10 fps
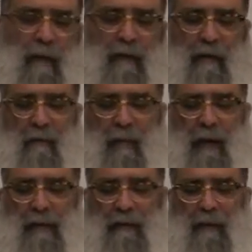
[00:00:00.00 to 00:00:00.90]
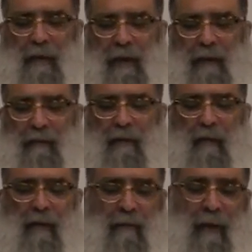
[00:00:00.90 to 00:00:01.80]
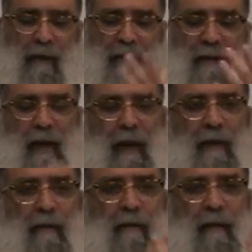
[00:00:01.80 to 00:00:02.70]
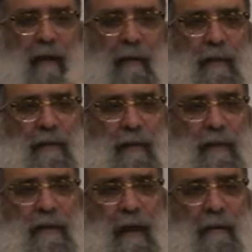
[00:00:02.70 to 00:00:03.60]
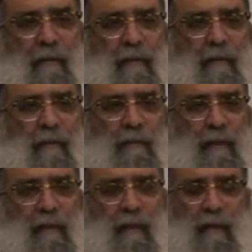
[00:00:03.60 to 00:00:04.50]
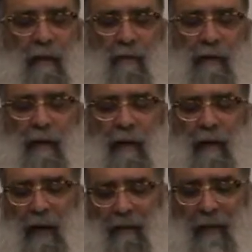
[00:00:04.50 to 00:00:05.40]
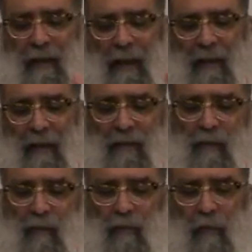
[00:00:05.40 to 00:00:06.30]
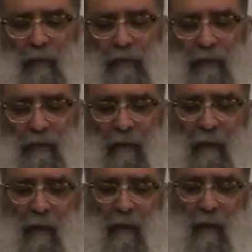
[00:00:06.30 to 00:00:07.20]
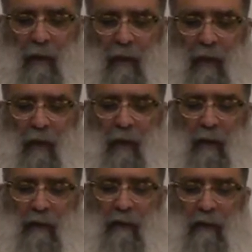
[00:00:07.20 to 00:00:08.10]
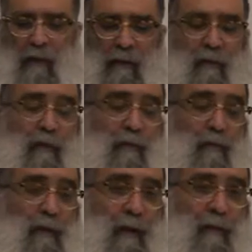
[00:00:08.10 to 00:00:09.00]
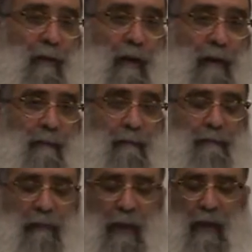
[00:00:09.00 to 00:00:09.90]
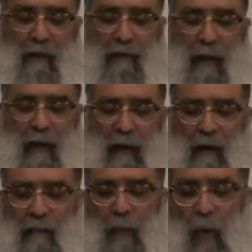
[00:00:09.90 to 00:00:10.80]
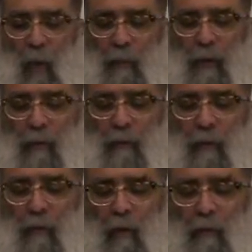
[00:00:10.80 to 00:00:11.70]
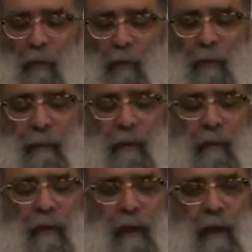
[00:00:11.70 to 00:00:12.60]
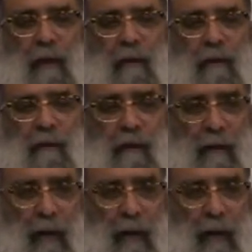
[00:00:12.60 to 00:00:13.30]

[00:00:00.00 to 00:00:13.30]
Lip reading: that he might he might even die, you know, like commit suicide from the thing of it, even that has two rules. So the rule number one, if there are poor people, more poor people in the